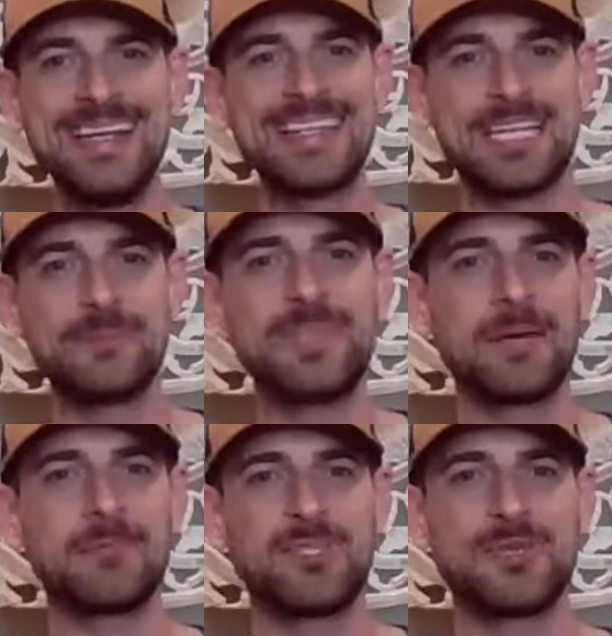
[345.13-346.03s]

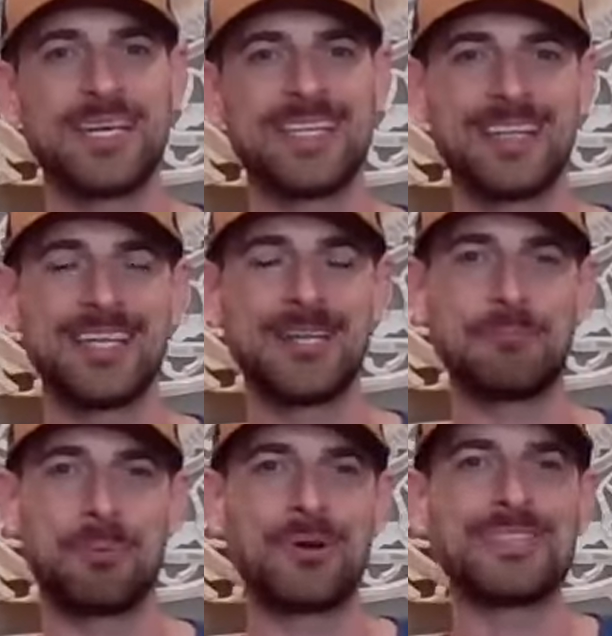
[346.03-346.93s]
sometimes you get a
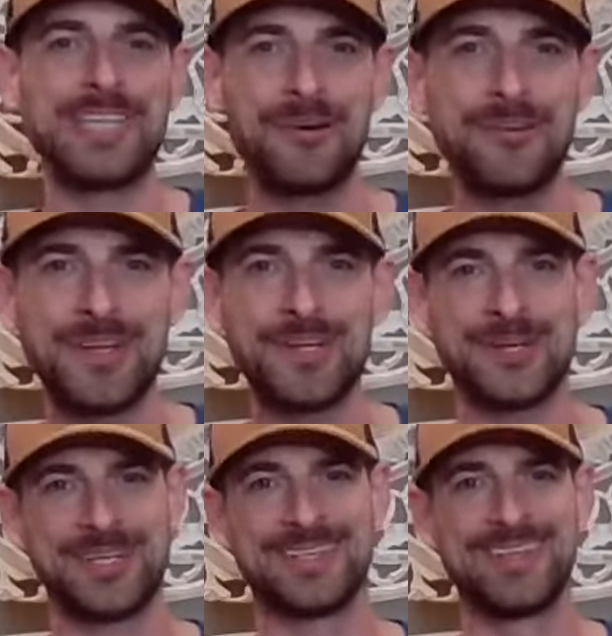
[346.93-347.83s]
little burnt out of
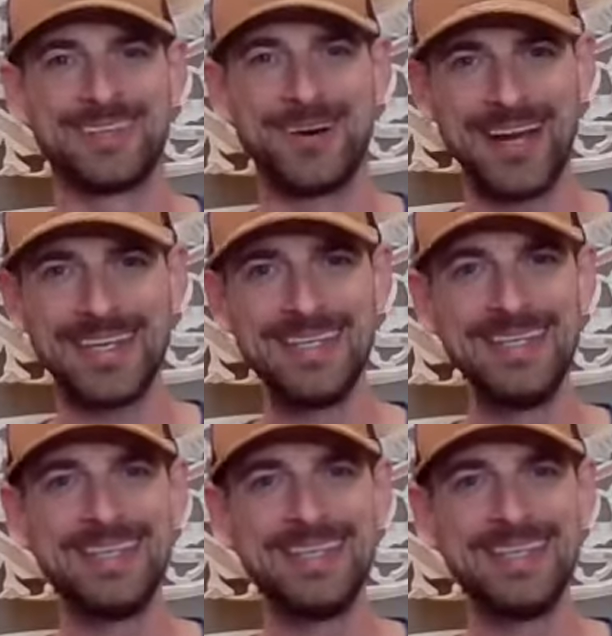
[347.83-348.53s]
here, right?